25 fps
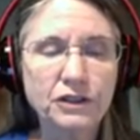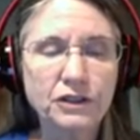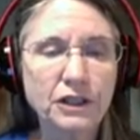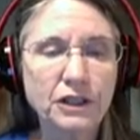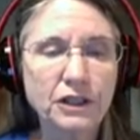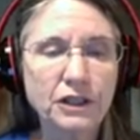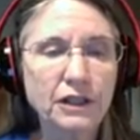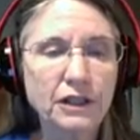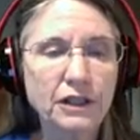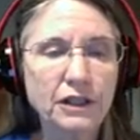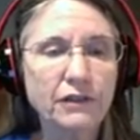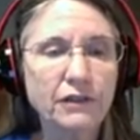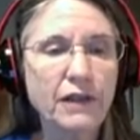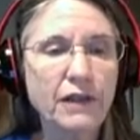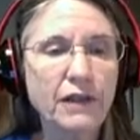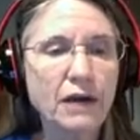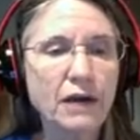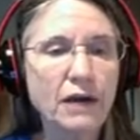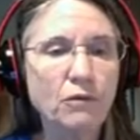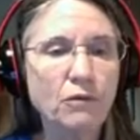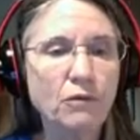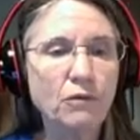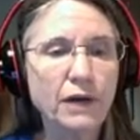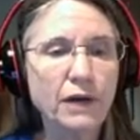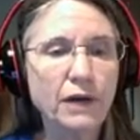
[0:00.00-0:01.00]
see
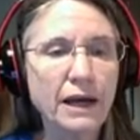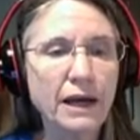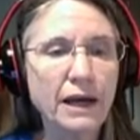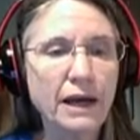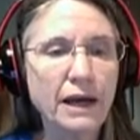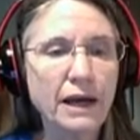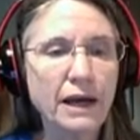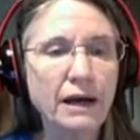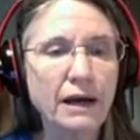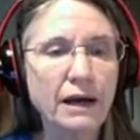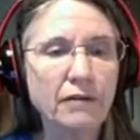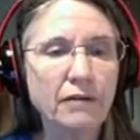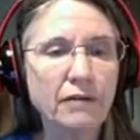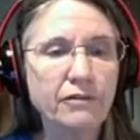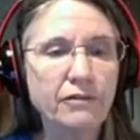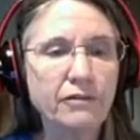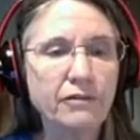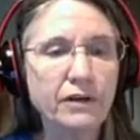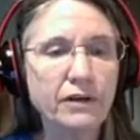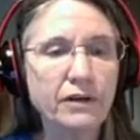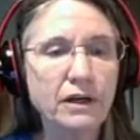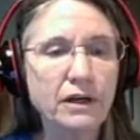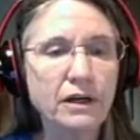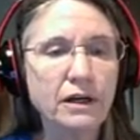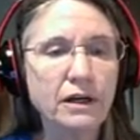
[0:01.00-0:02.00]
that we have
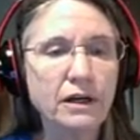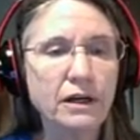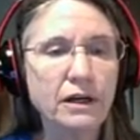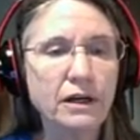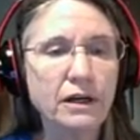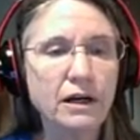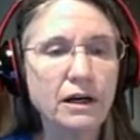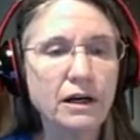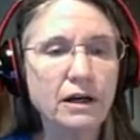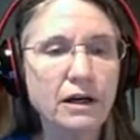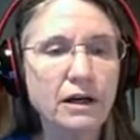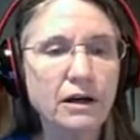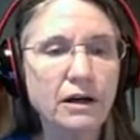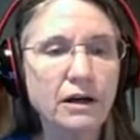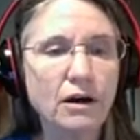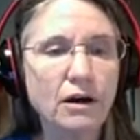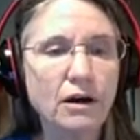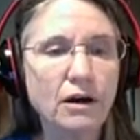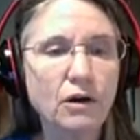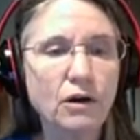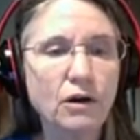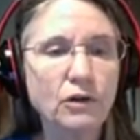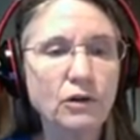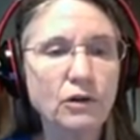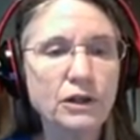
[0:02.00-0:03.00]
a
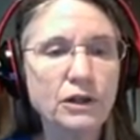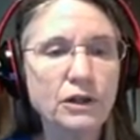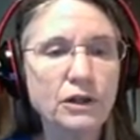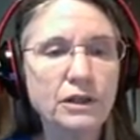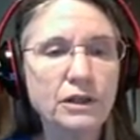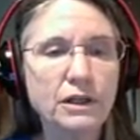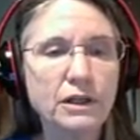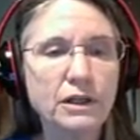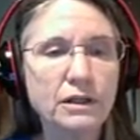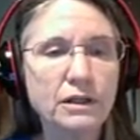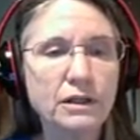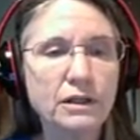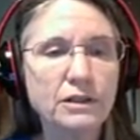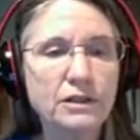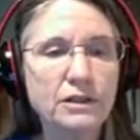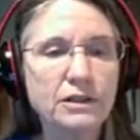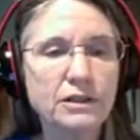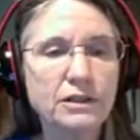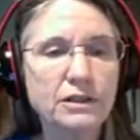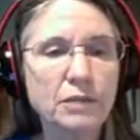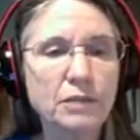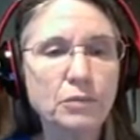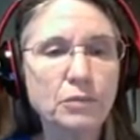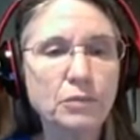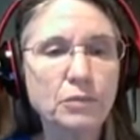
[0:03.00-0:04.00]
colon
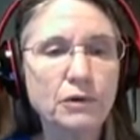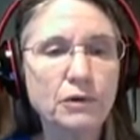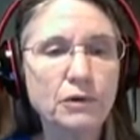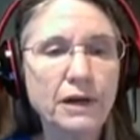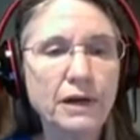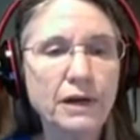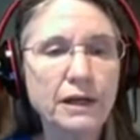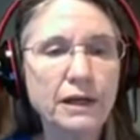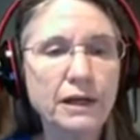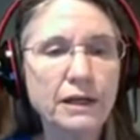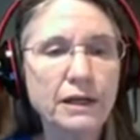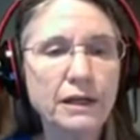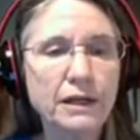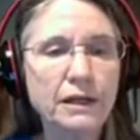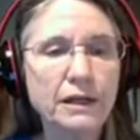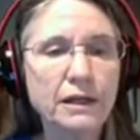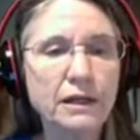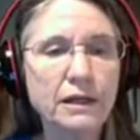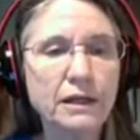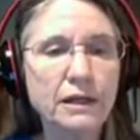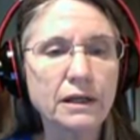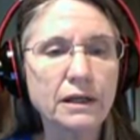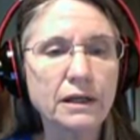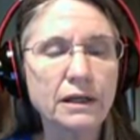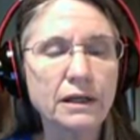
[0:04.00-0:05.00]
separated
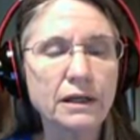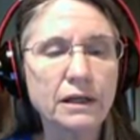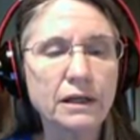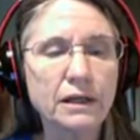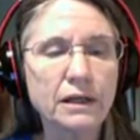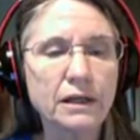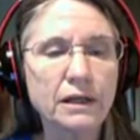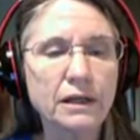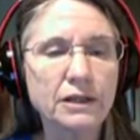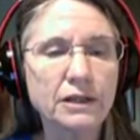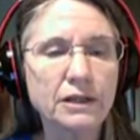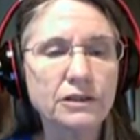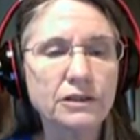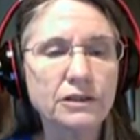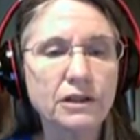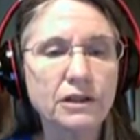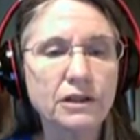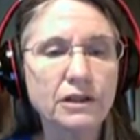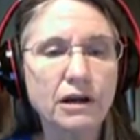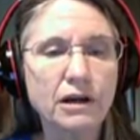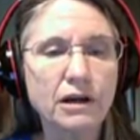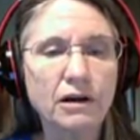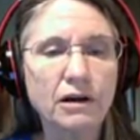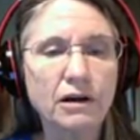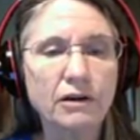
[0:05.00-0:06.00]
list
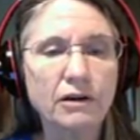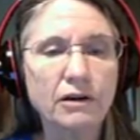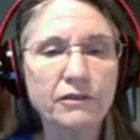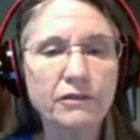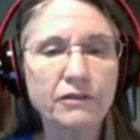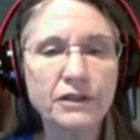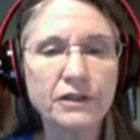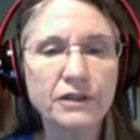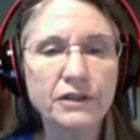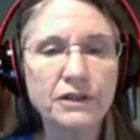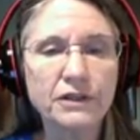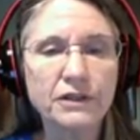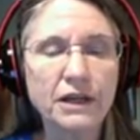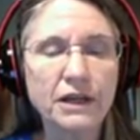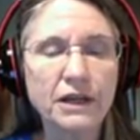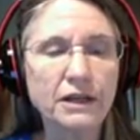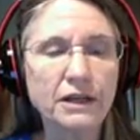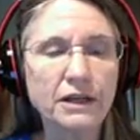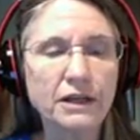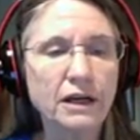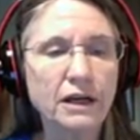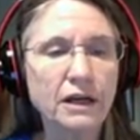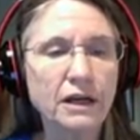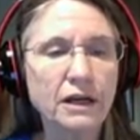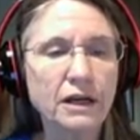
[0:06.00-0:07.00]
of
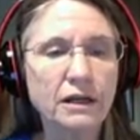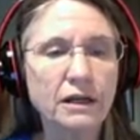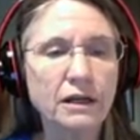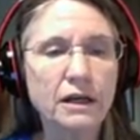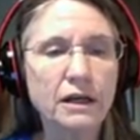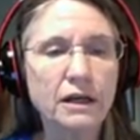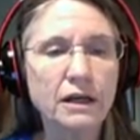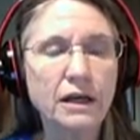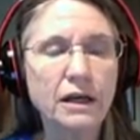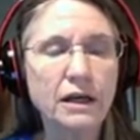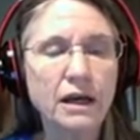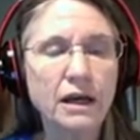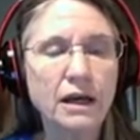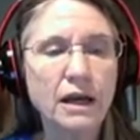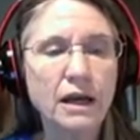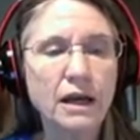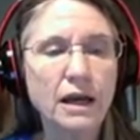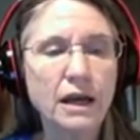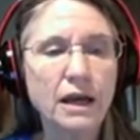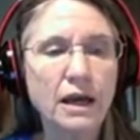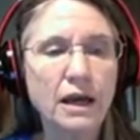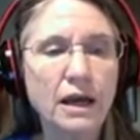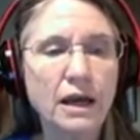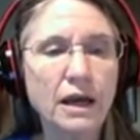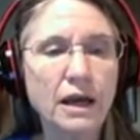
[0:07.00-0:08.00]
data,
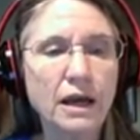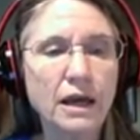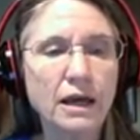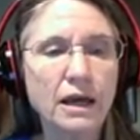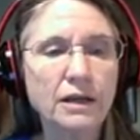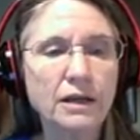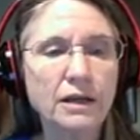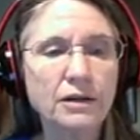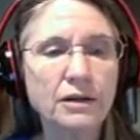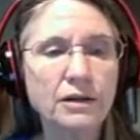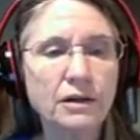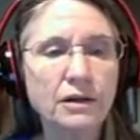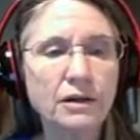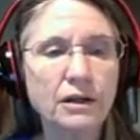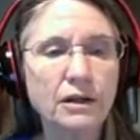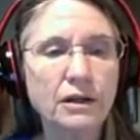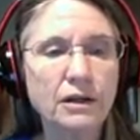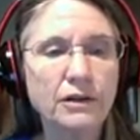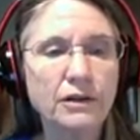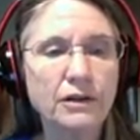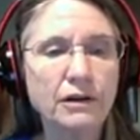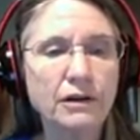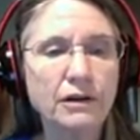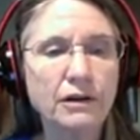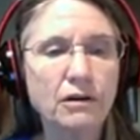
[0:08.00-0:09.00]
and
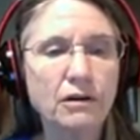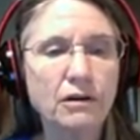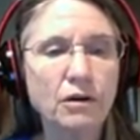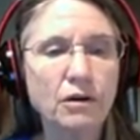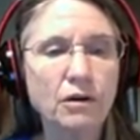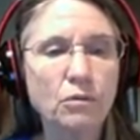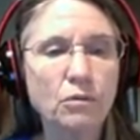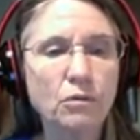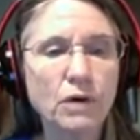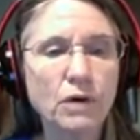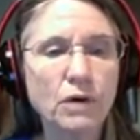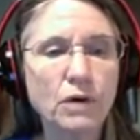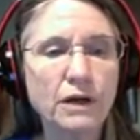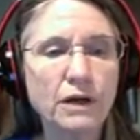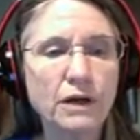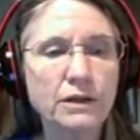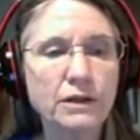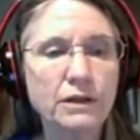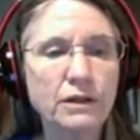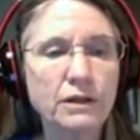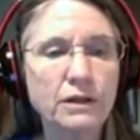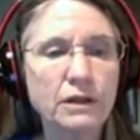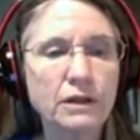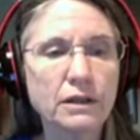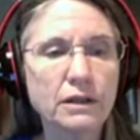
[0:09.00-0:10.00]
there are
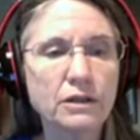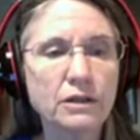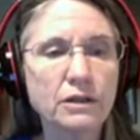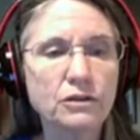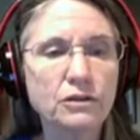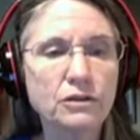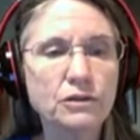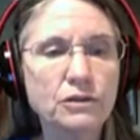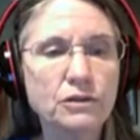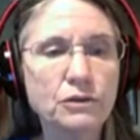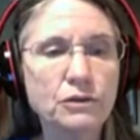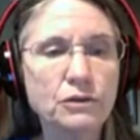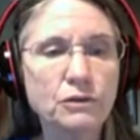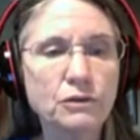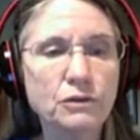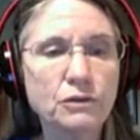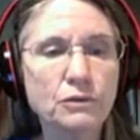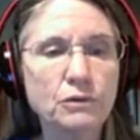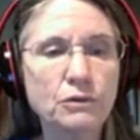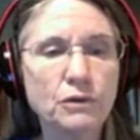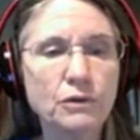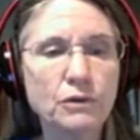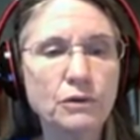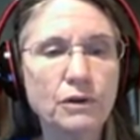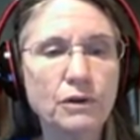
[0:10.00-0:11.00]
1,
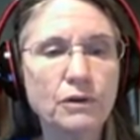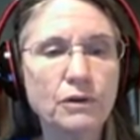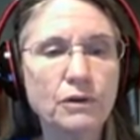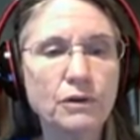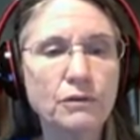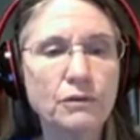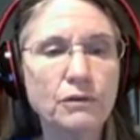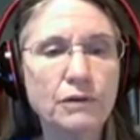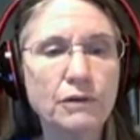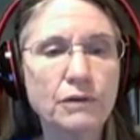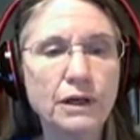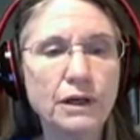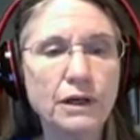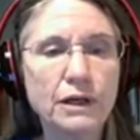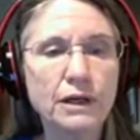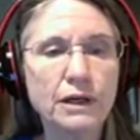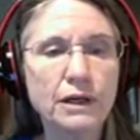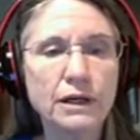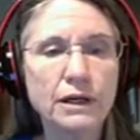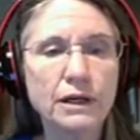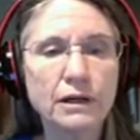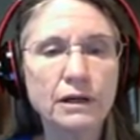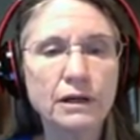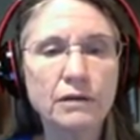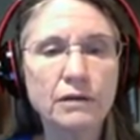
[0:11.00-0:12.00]
2,
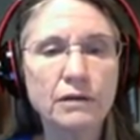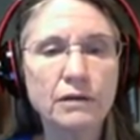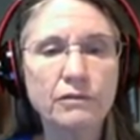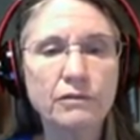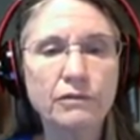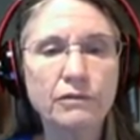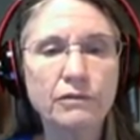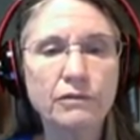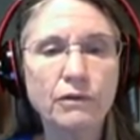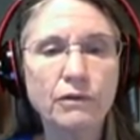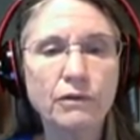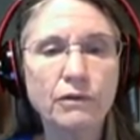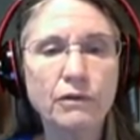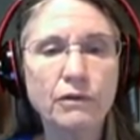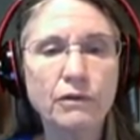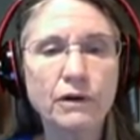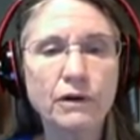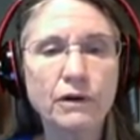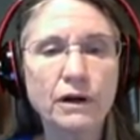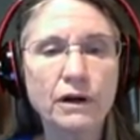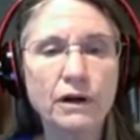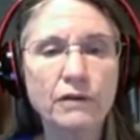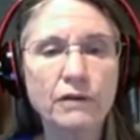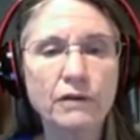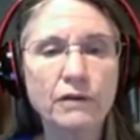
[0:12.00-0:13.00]
3,
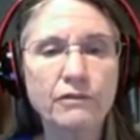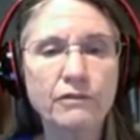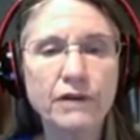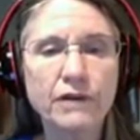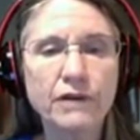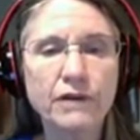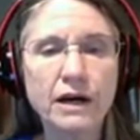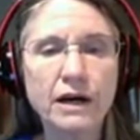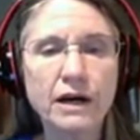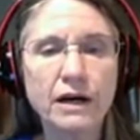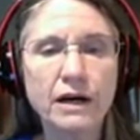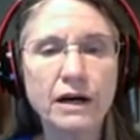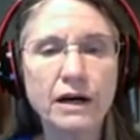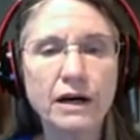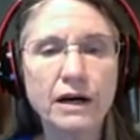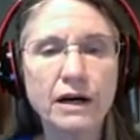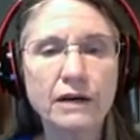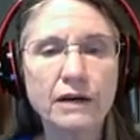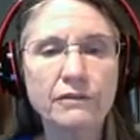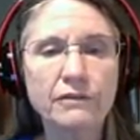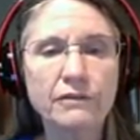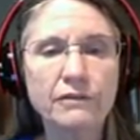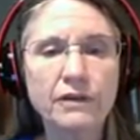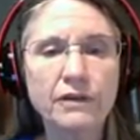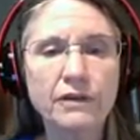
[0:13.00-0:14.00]
4,
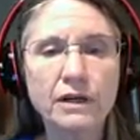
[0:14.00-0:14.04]
5,